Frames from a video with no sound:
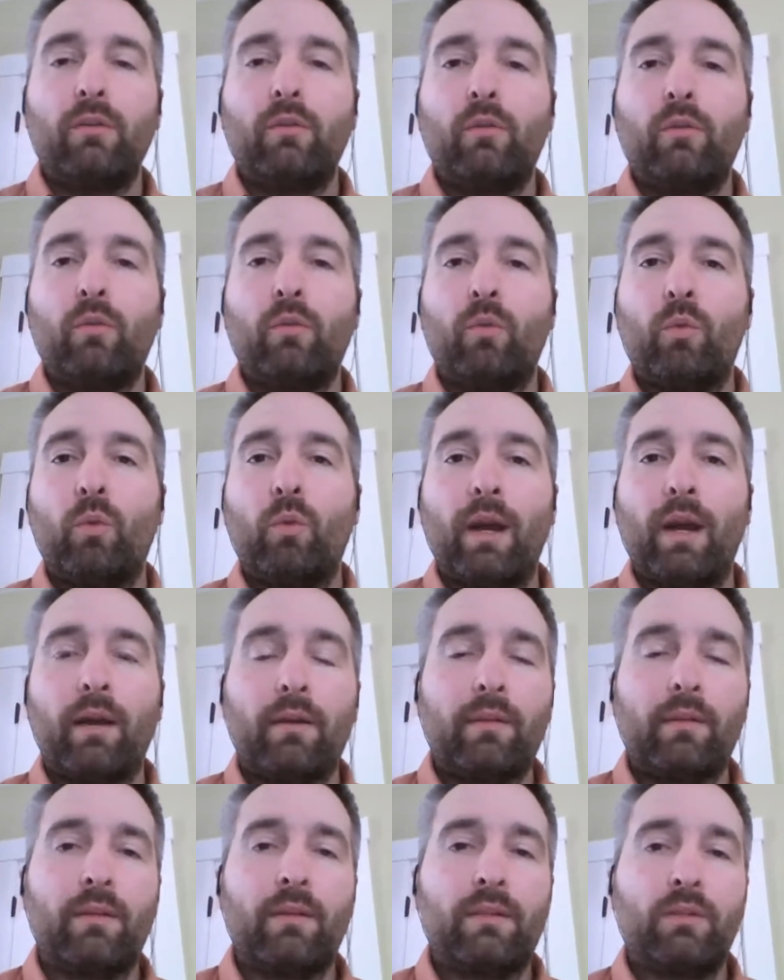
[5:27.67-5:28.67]
where
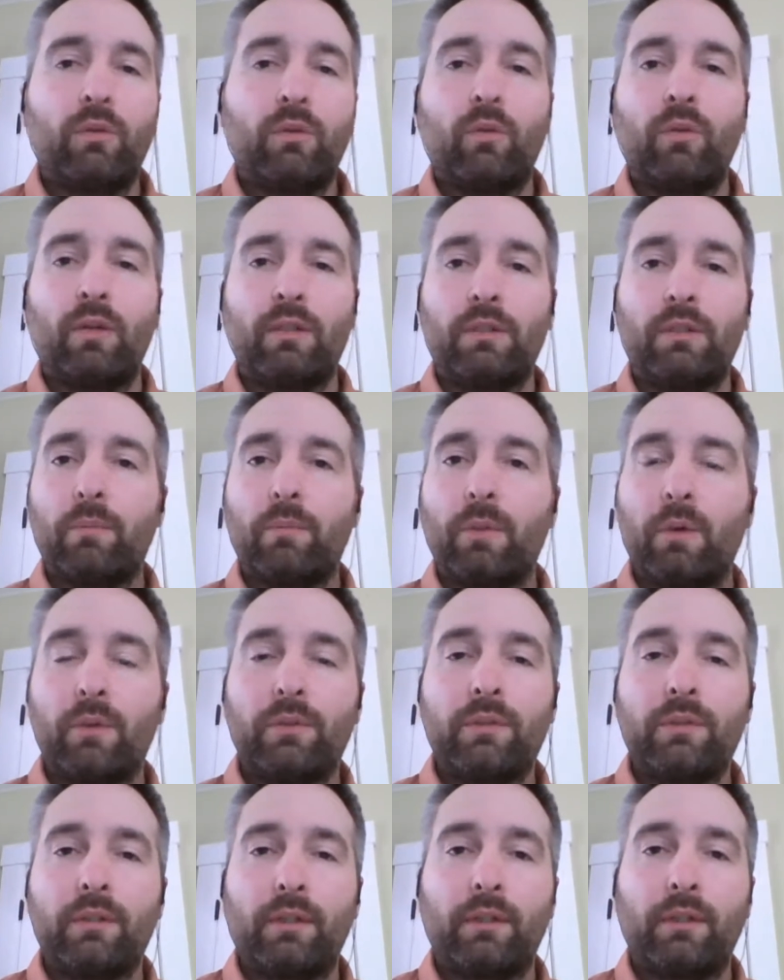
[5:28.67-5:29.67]
the story is
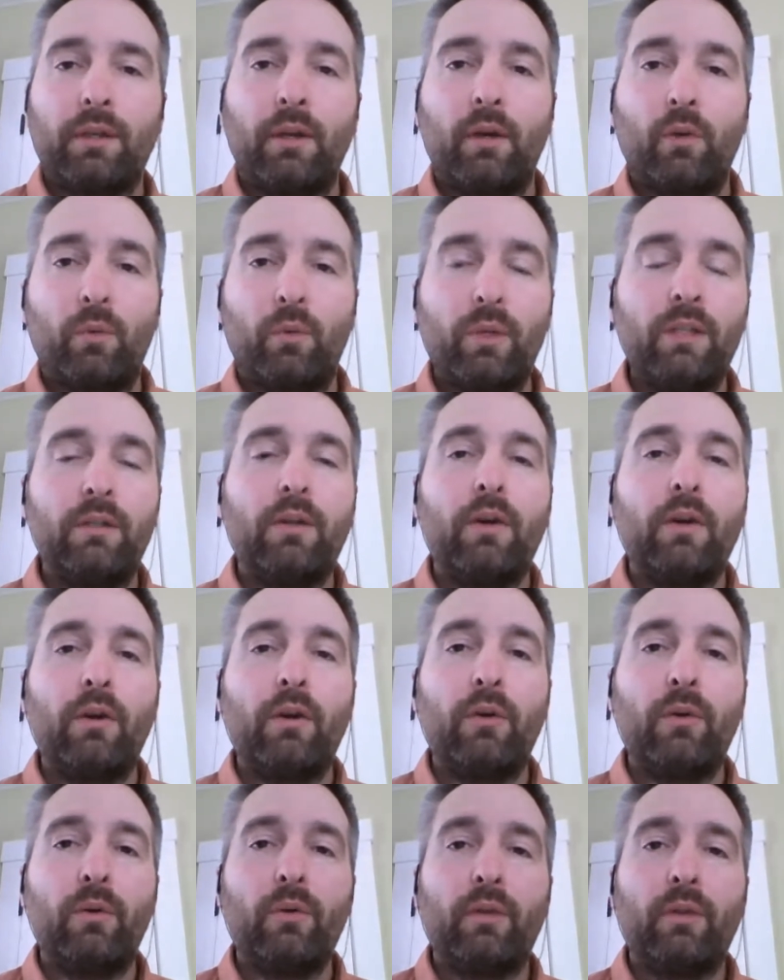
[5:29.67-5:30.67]
supposed to go. We
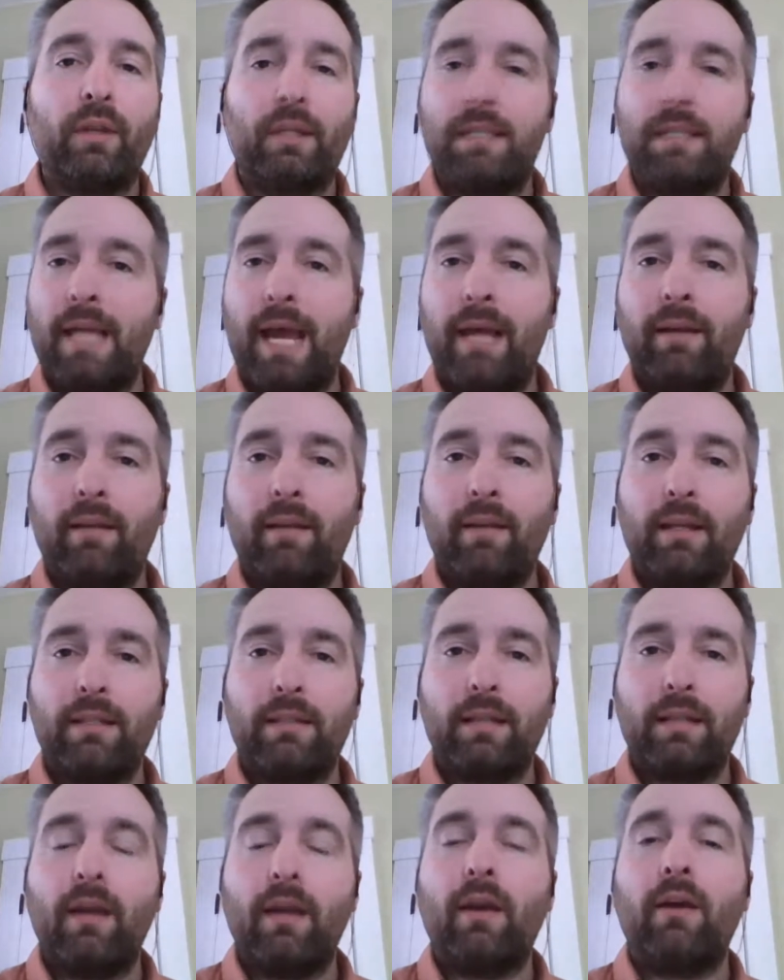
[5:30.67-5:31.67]
know the data that's
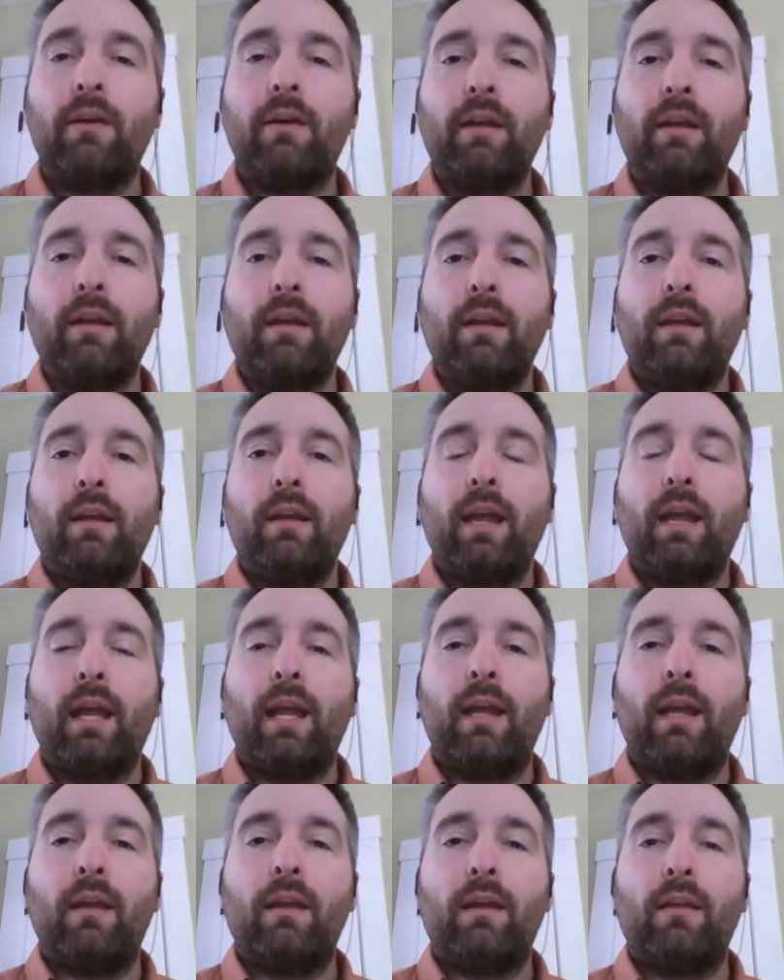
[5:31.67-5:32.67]
there
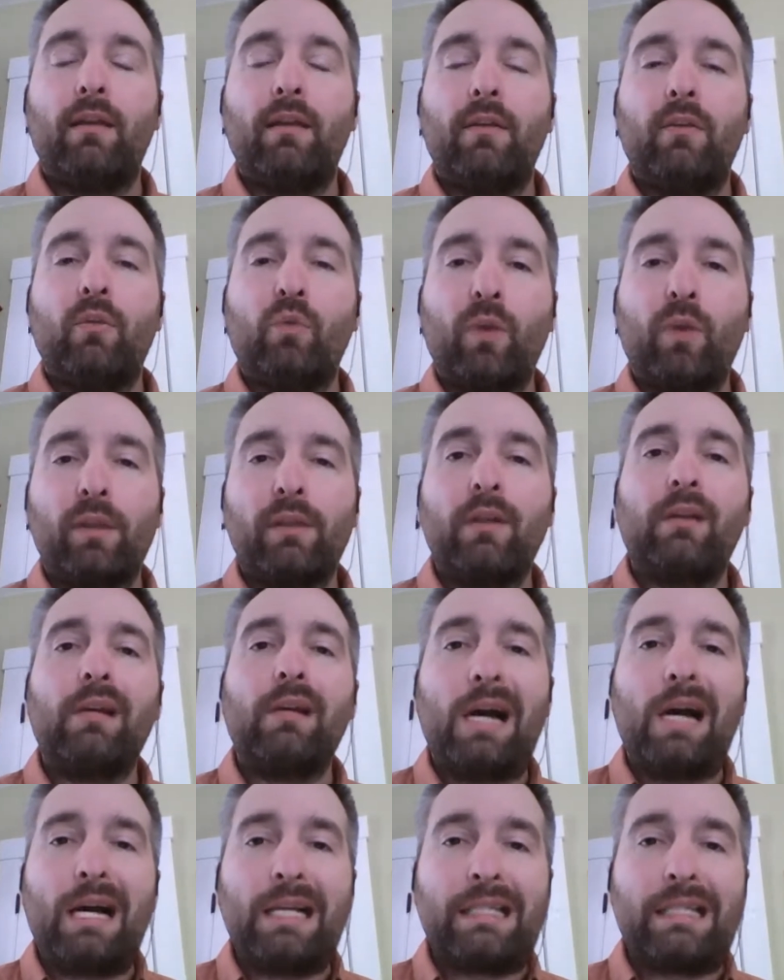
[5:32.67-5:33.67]
and what the
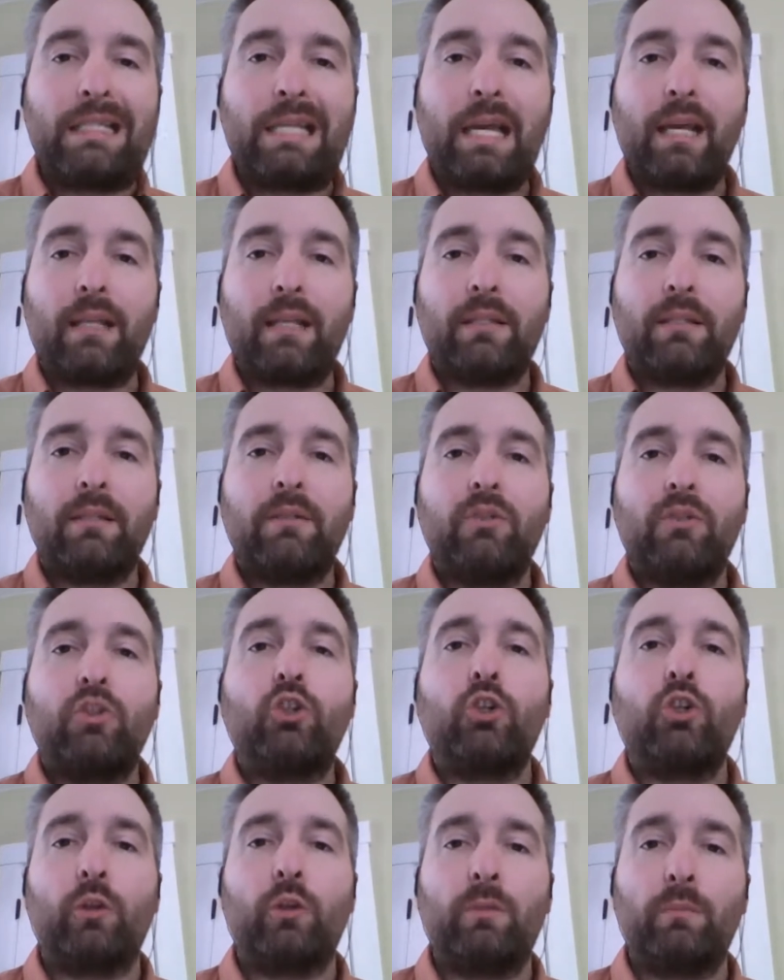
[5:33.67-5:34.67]
context
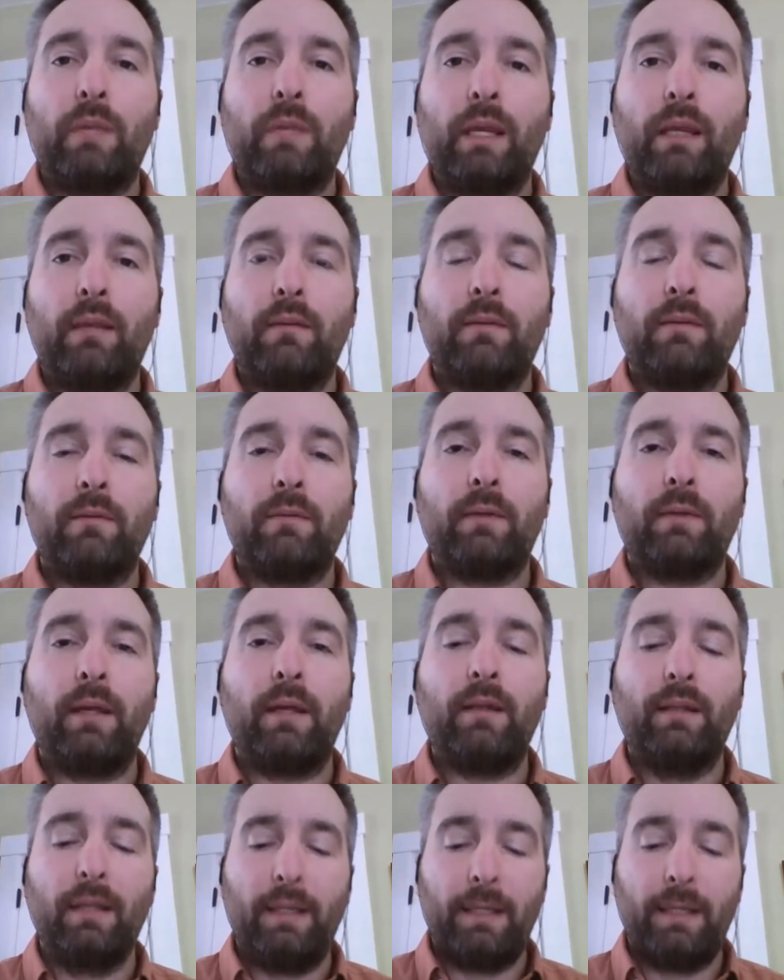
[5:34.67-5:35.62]
should be, right?